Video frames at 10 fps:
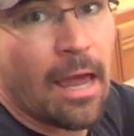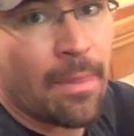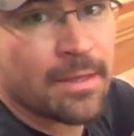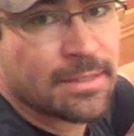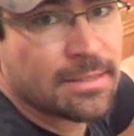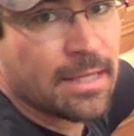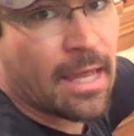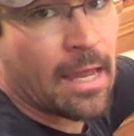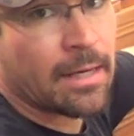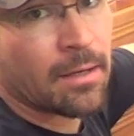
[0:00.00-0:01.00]
And this is the
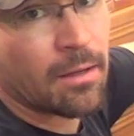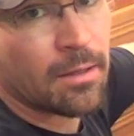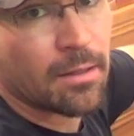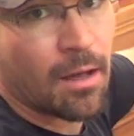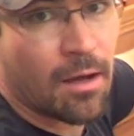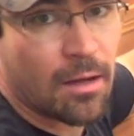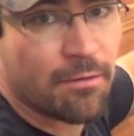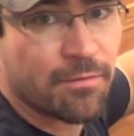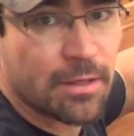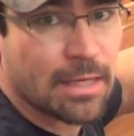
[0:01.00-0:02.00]
end
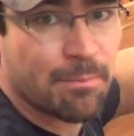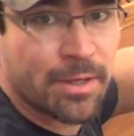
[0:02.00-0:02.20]
of the